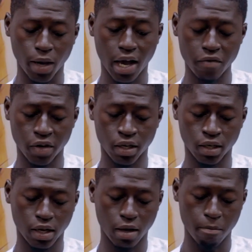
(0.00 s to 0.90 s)
be
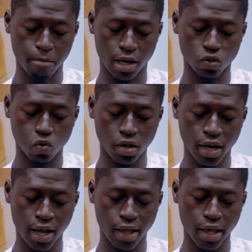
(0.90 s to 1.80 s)
having
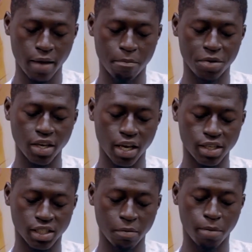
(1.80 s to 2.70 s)
Barcelona and
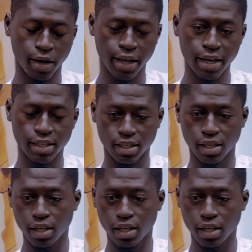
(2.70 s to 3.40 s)
PSG played